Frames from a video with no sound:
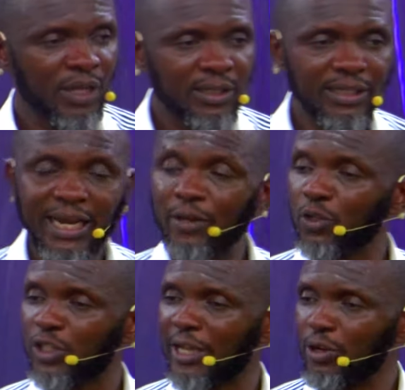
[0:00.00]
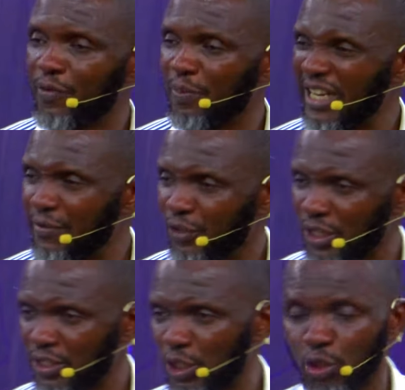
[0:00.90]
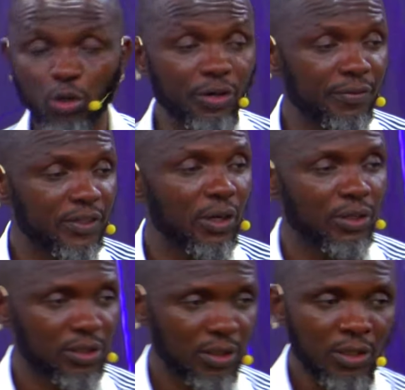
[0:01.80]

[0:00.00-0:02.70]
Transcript: Did I not tell you if you believe, you shall see the glory of God?